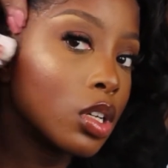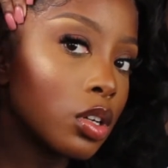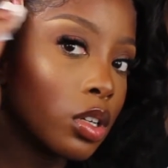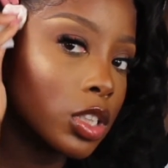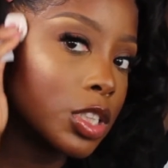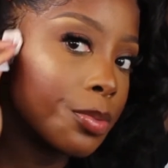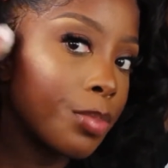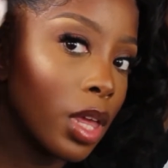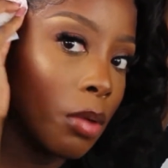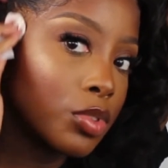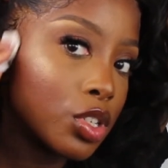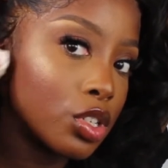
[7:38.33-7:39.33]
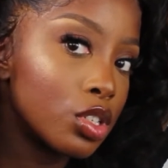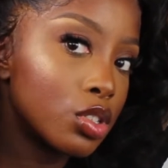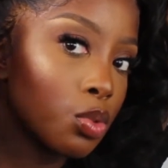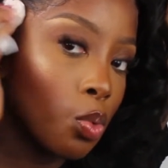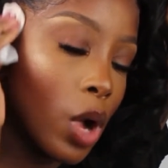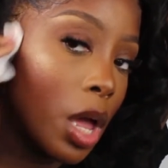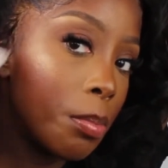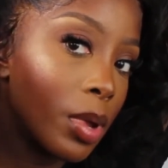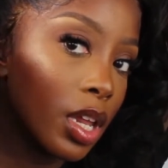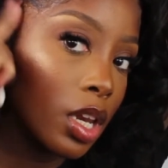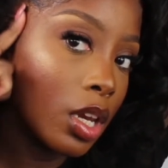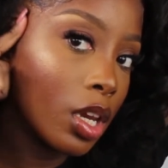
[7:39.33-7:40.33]
Got2B, I'm just
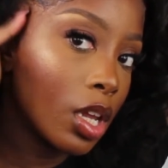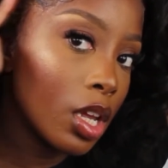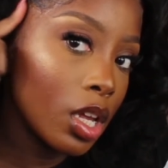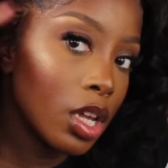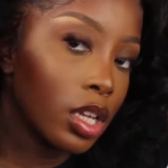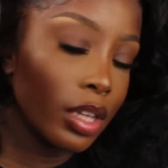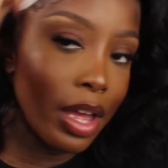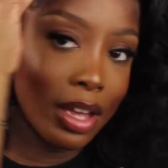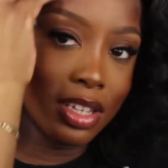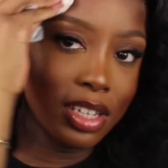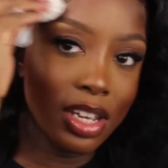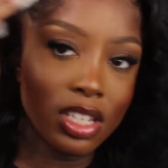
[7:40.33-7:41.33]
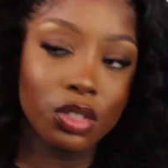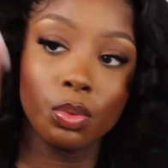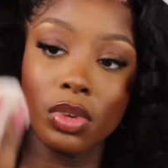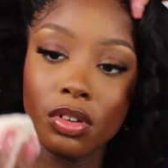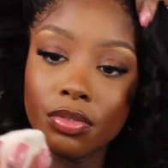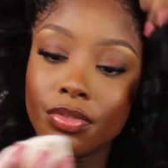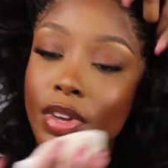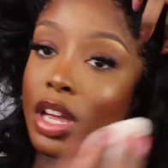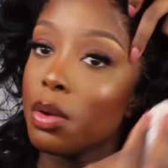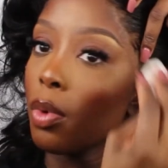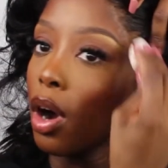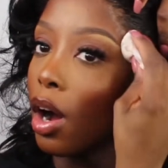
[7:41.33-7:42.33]
wiping the excess with
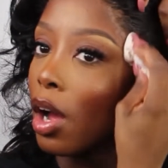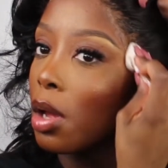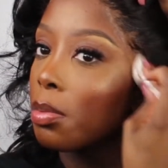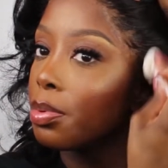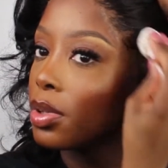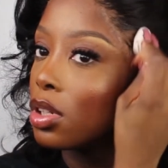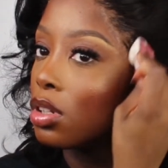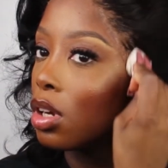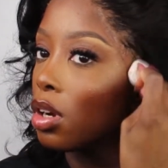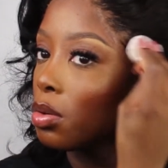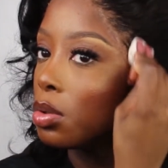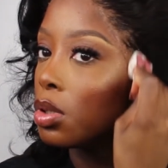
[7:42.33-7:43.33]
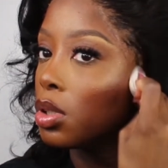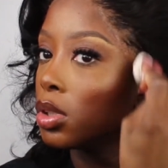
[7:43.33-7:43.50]
a wipe, you know.